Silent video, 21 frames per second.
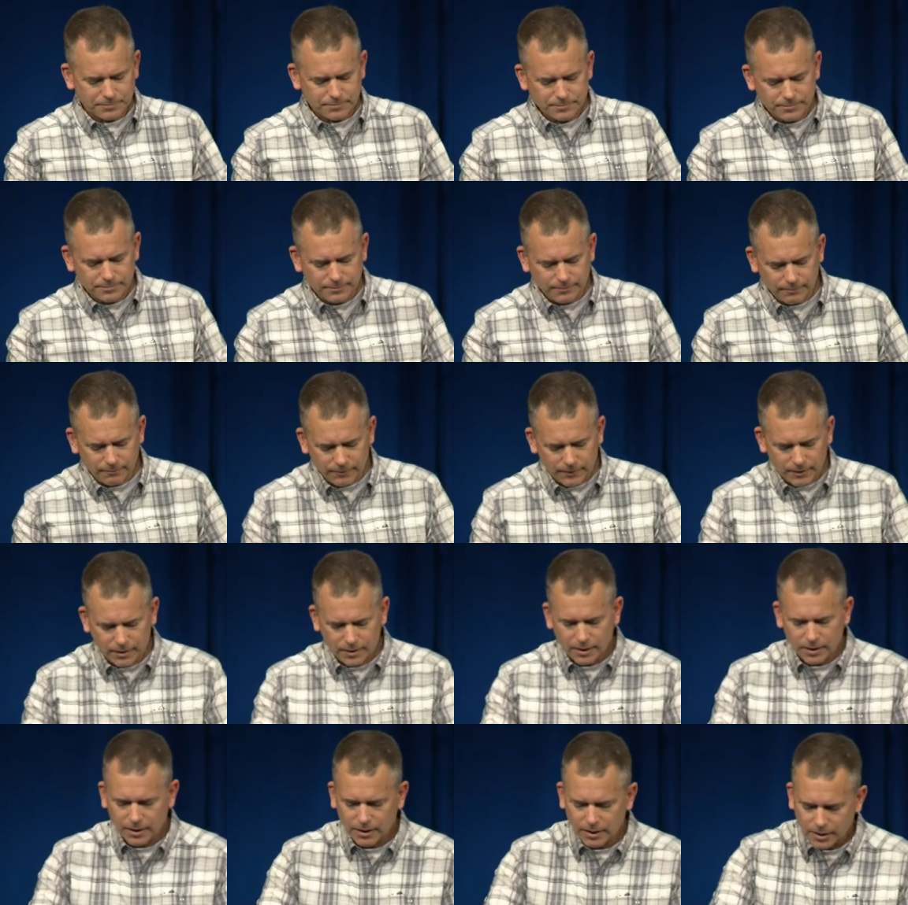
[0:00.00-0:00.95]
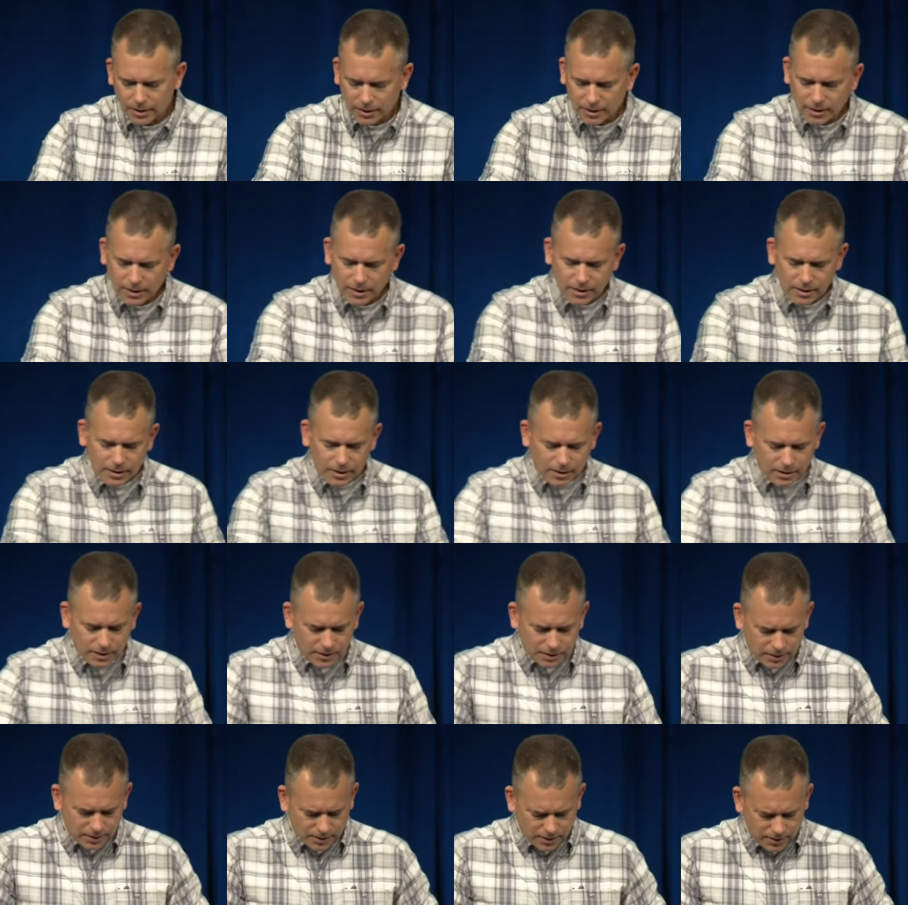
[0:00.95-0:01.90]

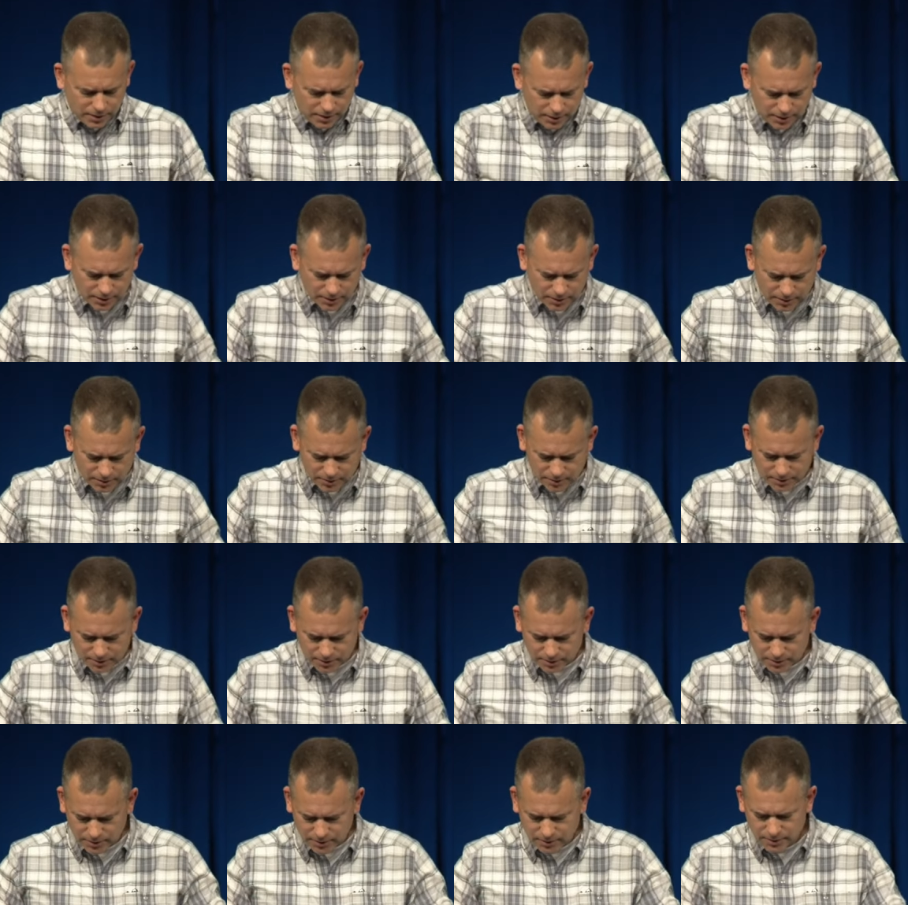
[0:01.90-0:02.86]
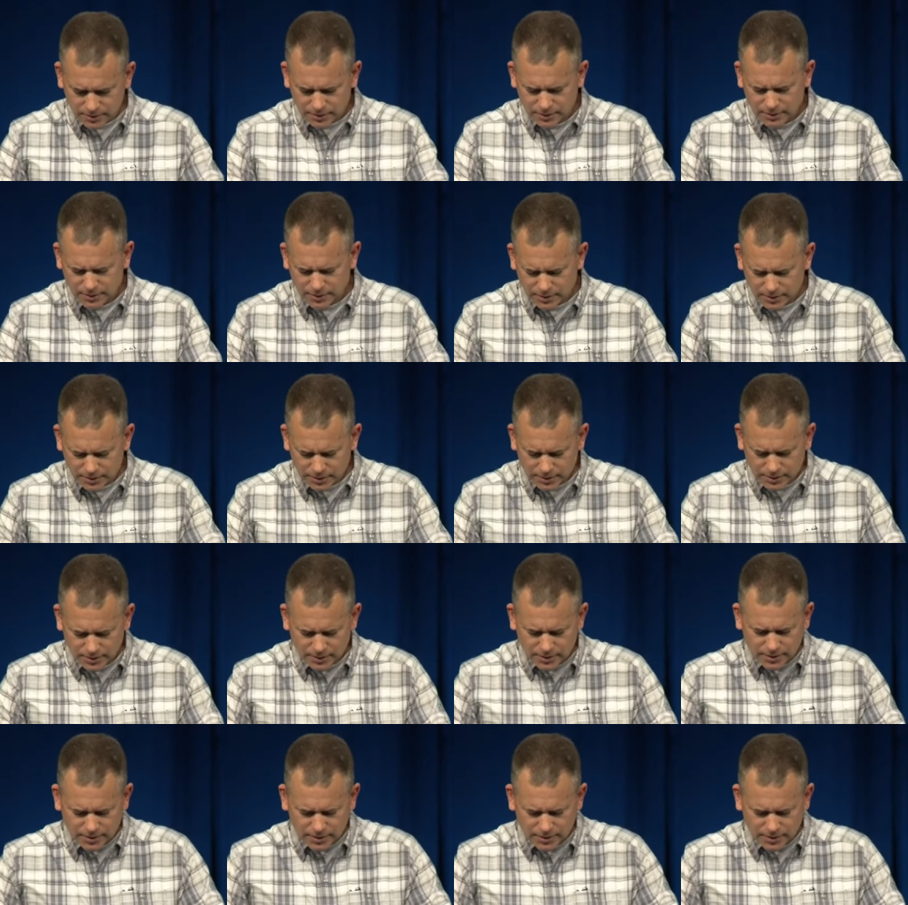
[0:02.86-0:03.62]
(silence)